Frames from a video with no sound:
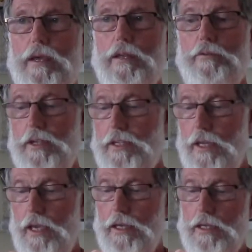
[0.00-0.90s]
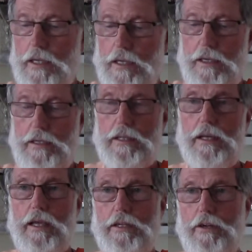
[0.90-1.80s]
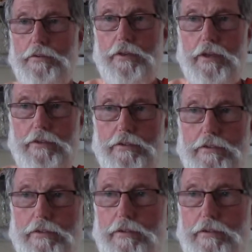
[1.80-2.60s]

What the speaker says: investigating the nature of things.